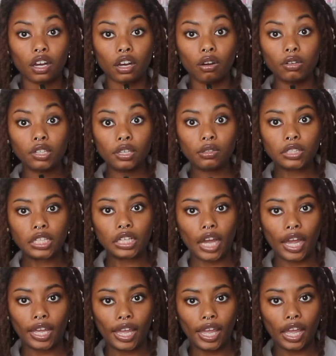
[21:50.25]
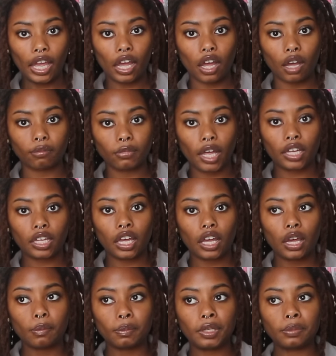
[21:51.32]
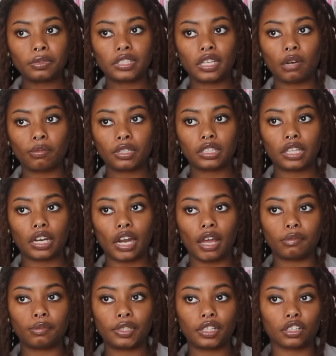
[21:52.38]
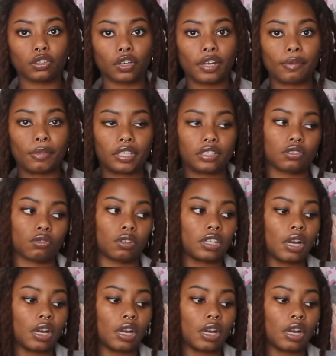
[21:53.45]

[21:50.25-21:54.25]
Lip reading: who do you think I am? Like, people tell me that I'd be a great mentor.